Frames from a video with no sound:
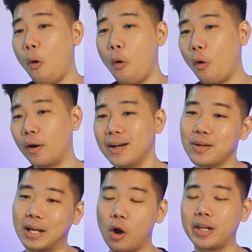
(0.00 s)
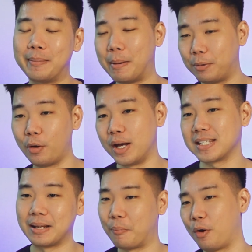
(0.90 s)
Or you can call them employers
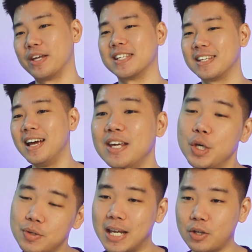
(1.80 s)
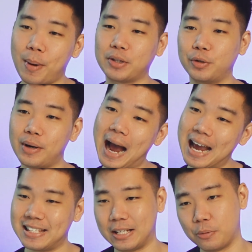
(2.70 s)
and employees. You say tomato,
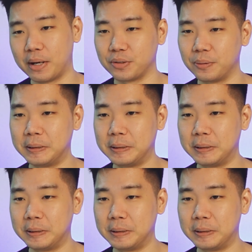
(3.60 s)
I say tomato.